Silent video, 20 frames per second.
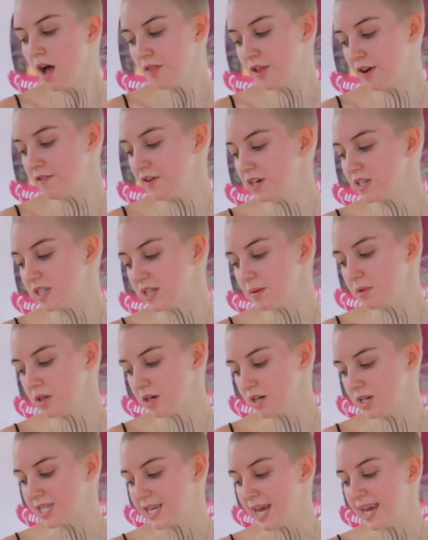They're very
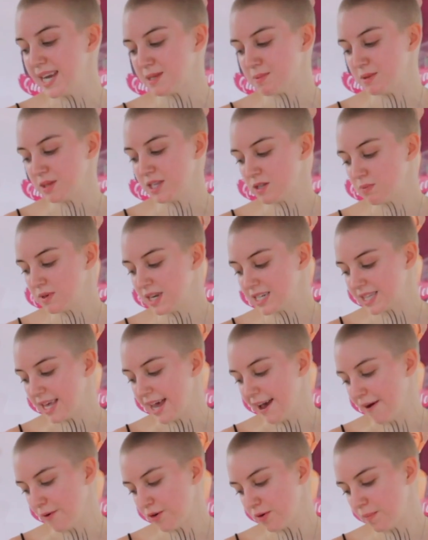similar in taste, but this one has the
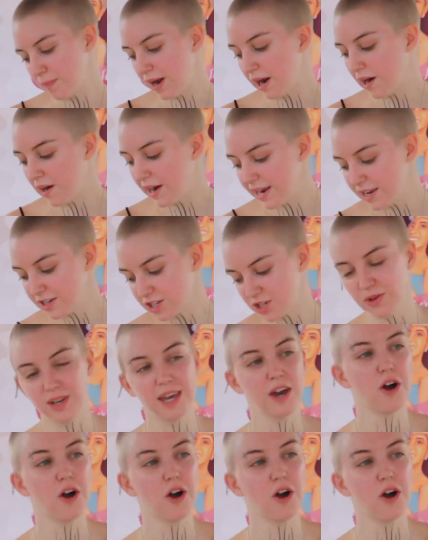elderberry, so you